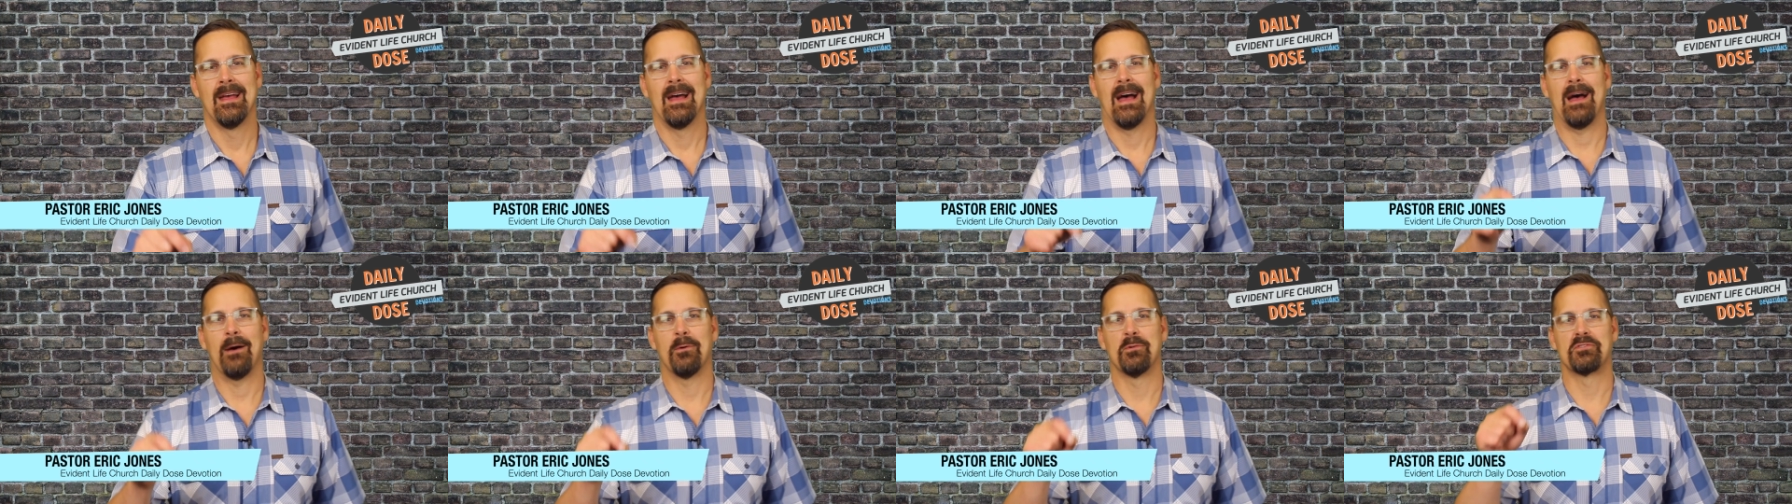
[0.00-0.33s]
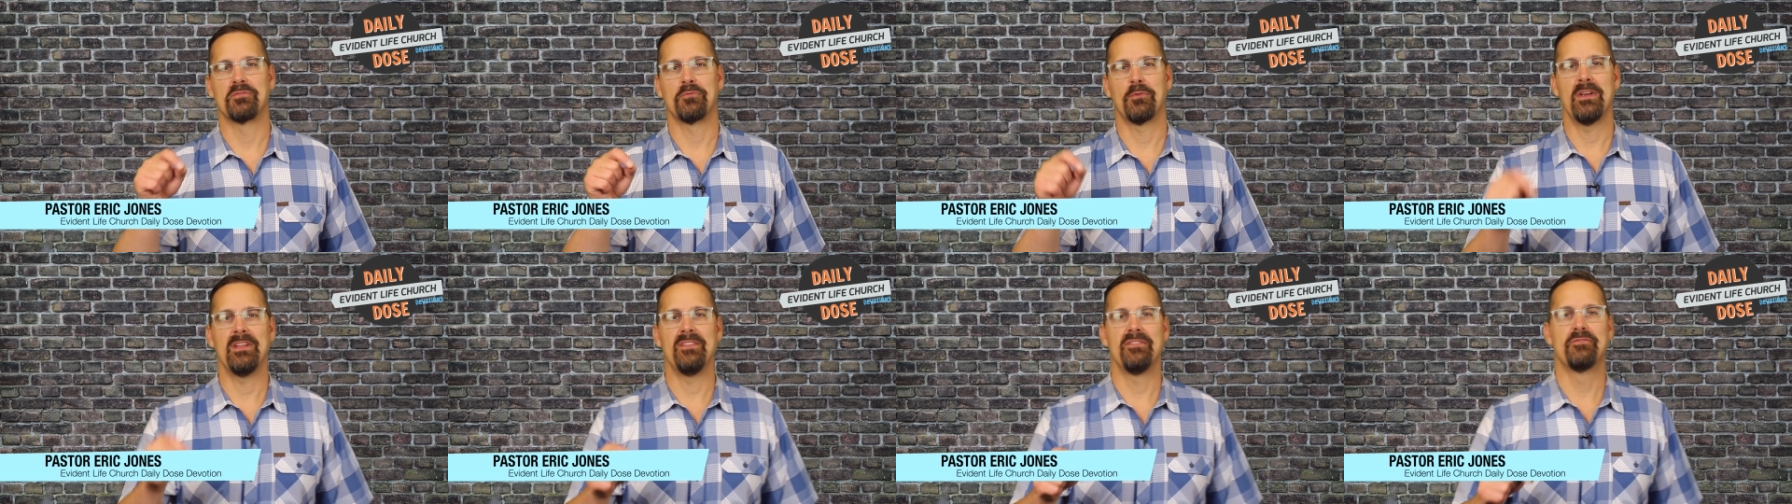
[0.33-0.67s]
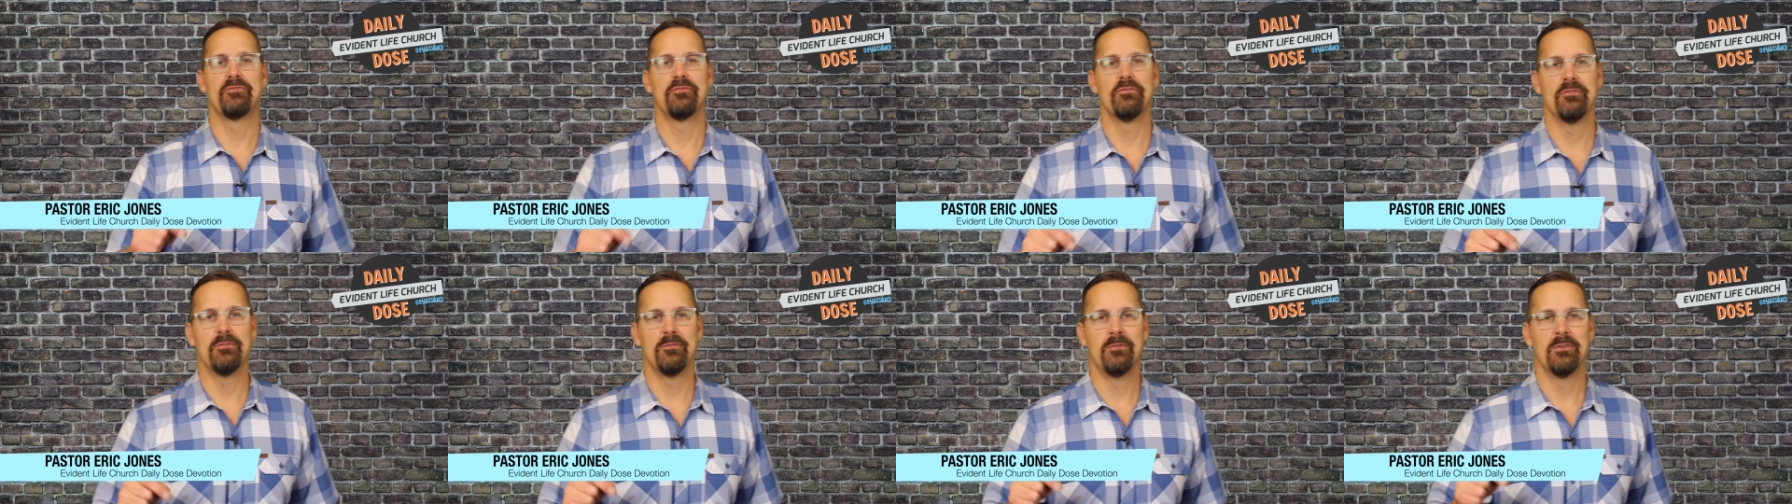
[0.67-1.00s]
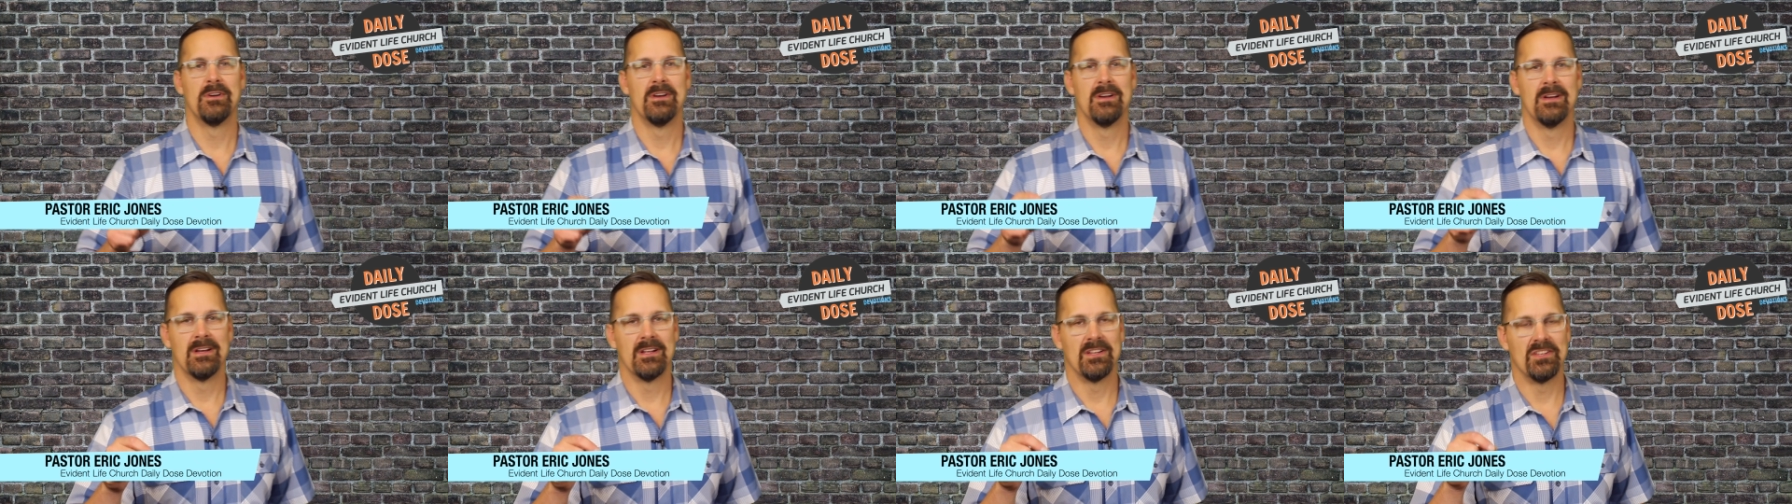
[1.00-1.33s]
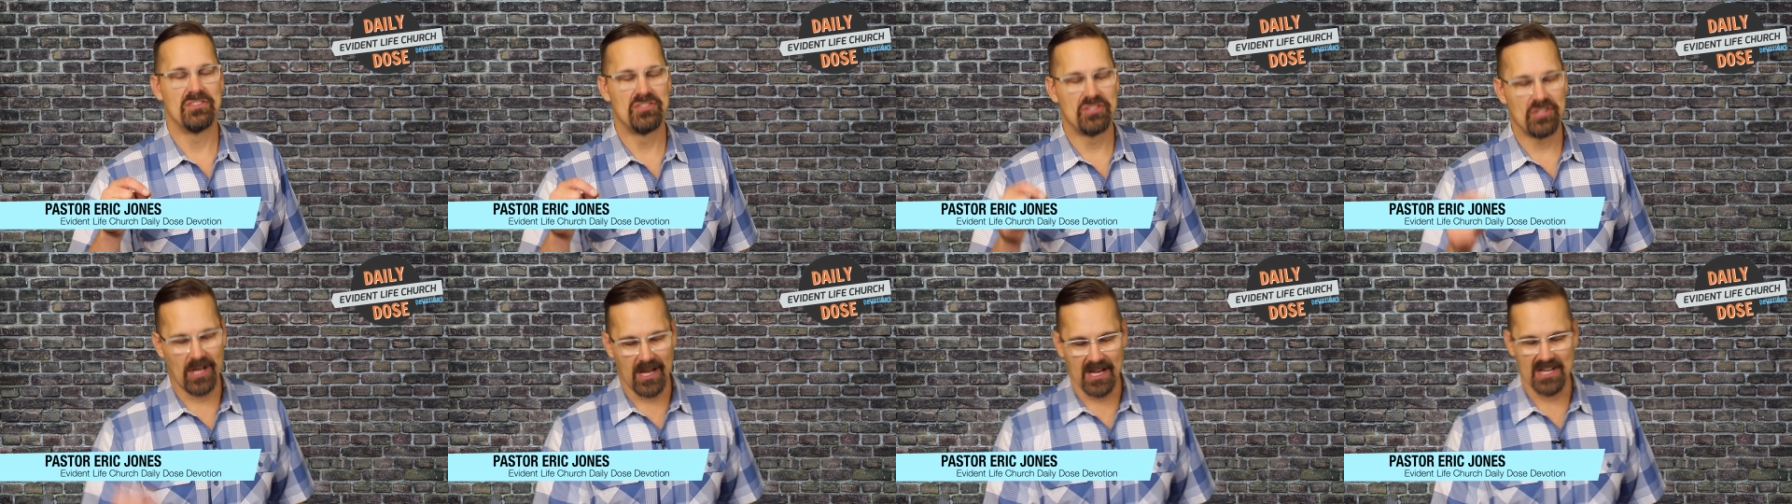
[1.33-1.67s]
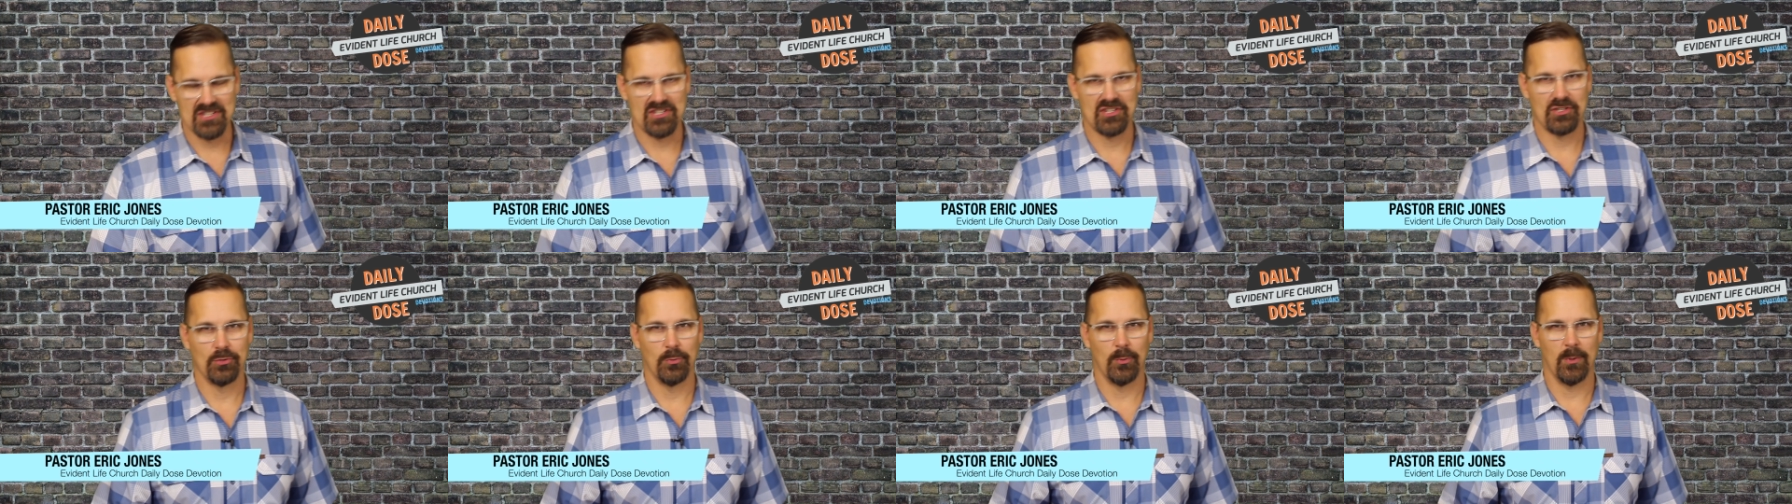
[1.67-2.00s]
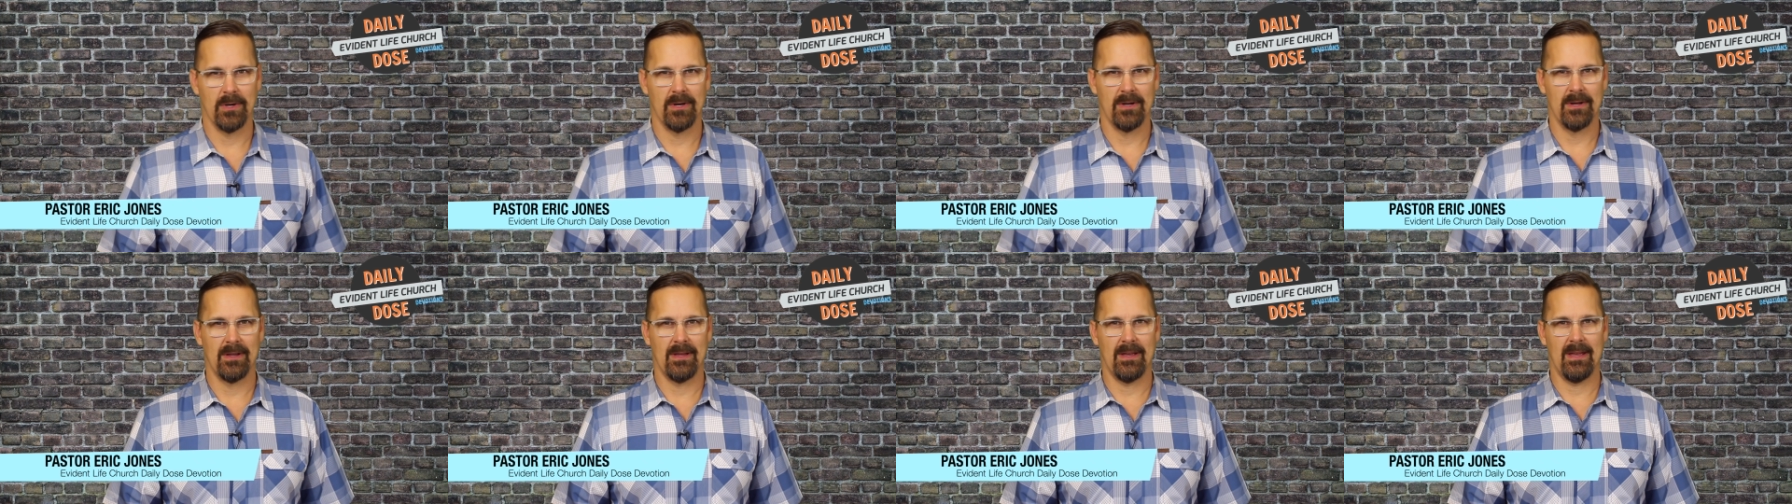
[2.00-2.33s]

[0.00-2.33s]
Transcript: I was reading through Joshua